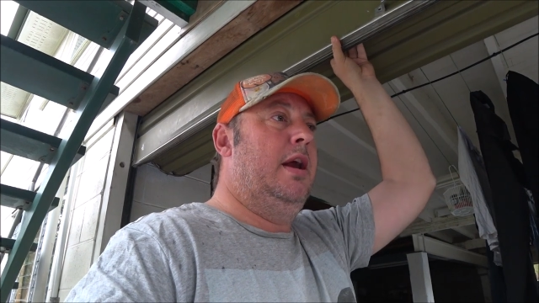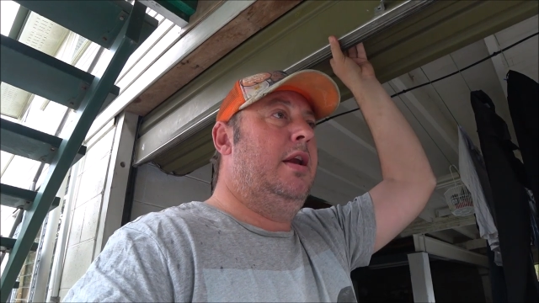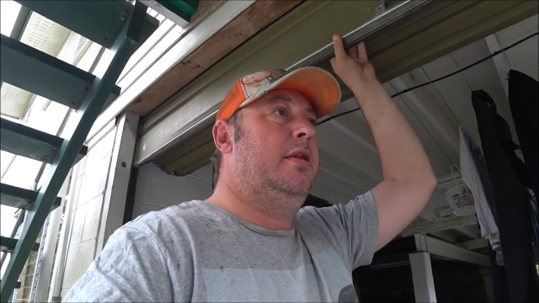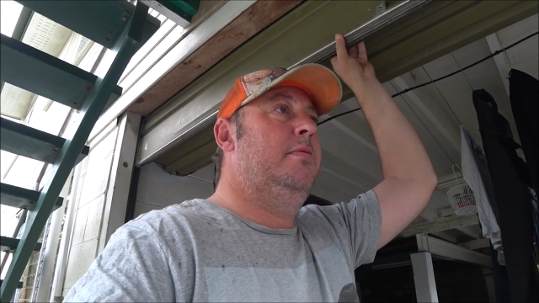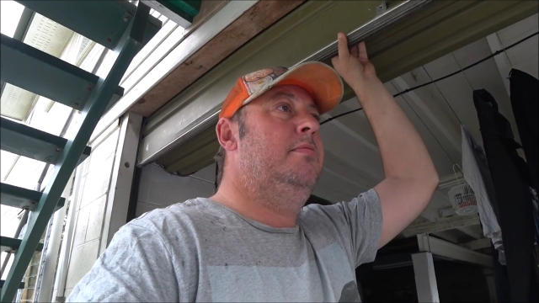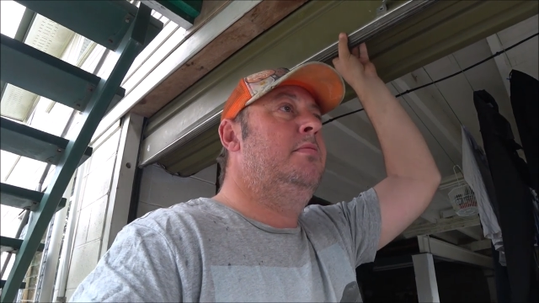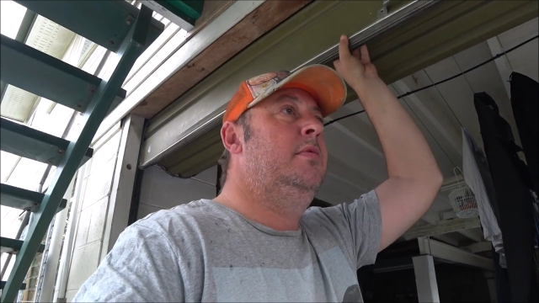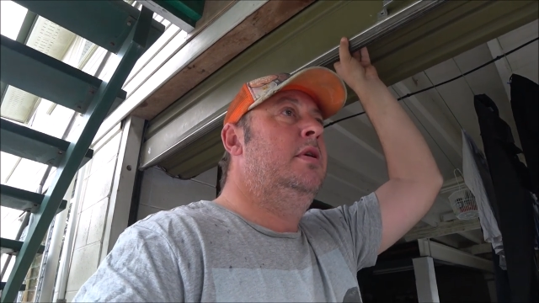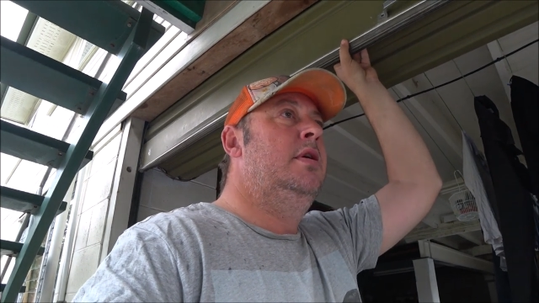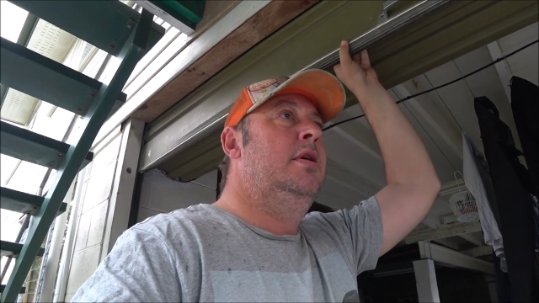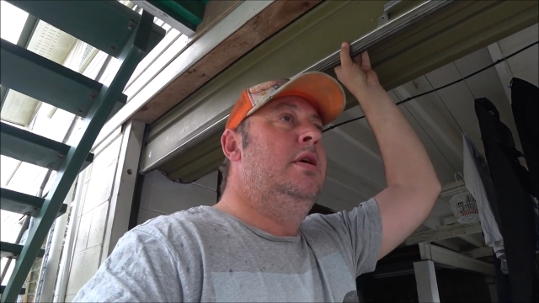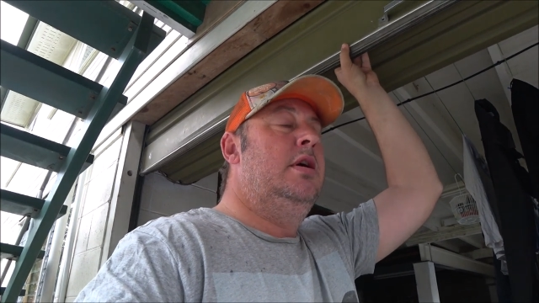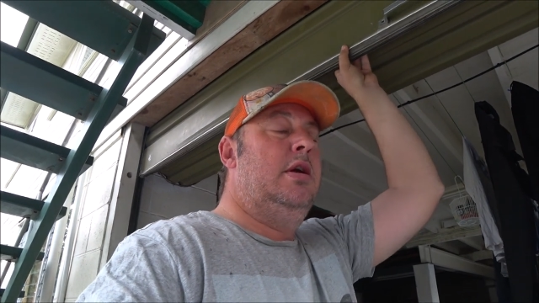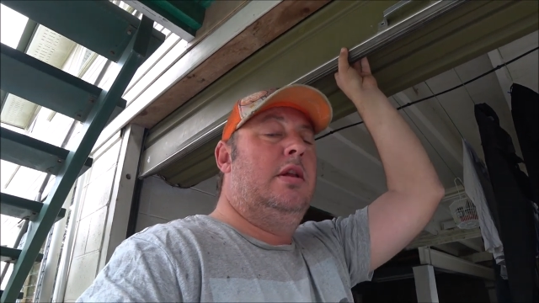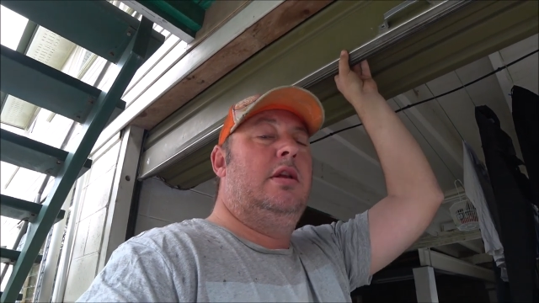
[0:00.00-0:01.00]
out of them.
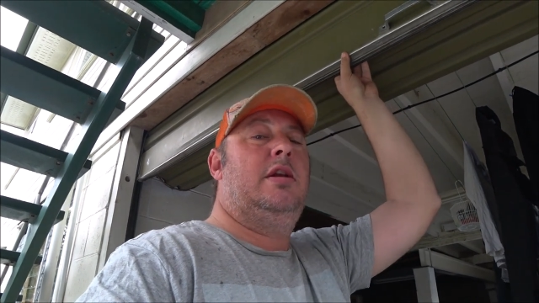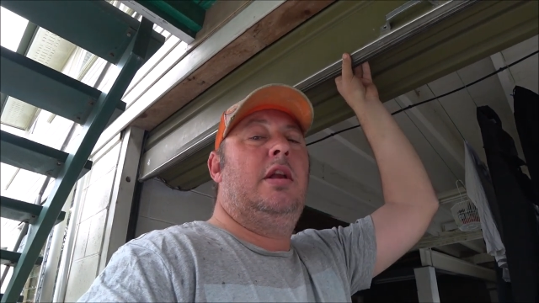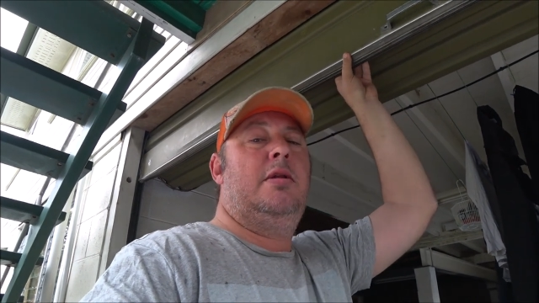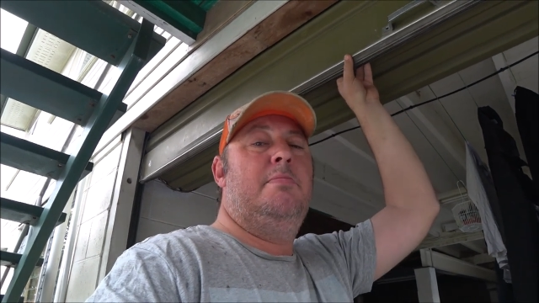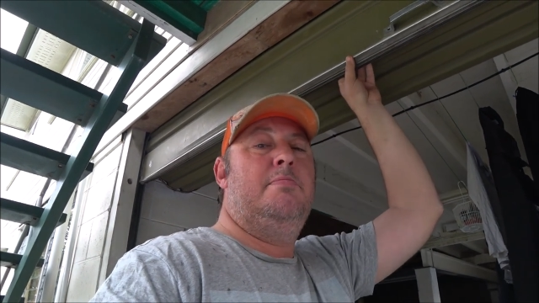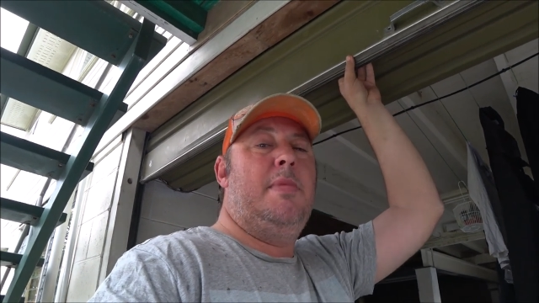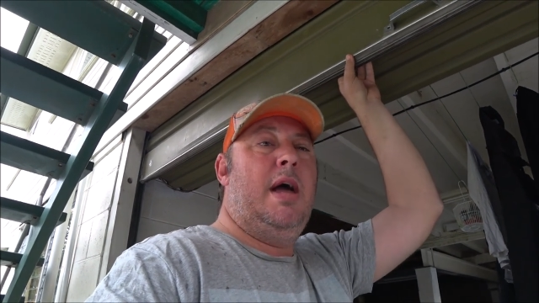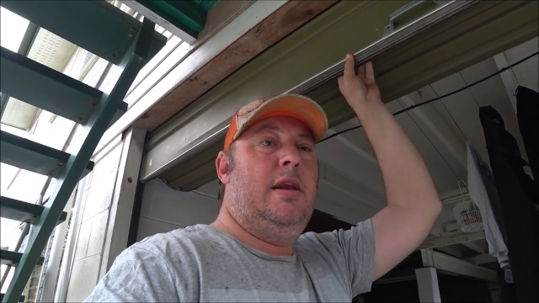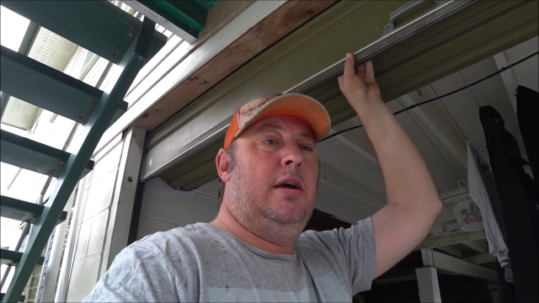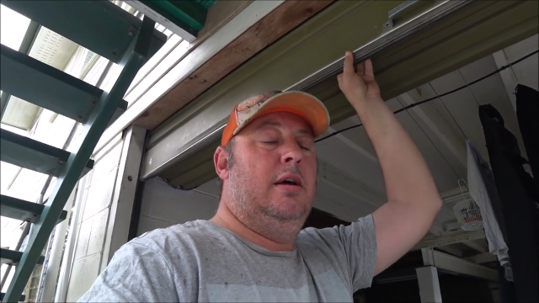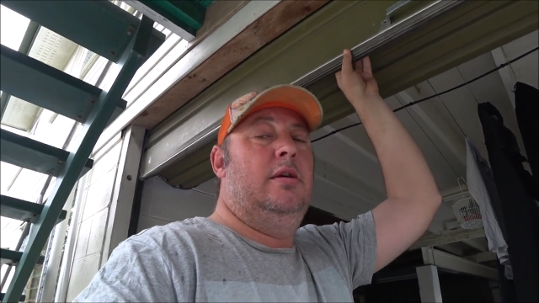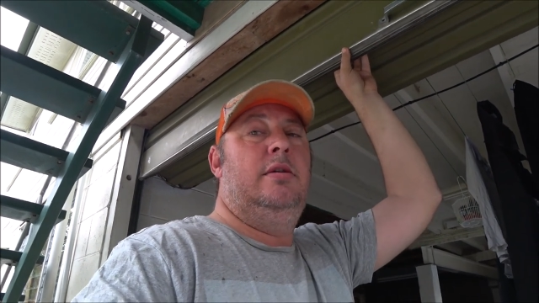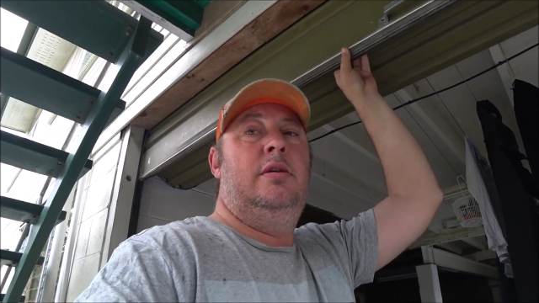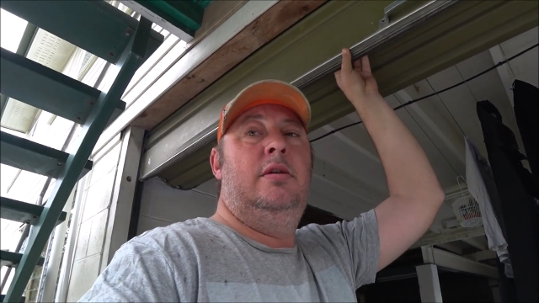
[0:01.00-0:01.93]
Because it doesn't matter.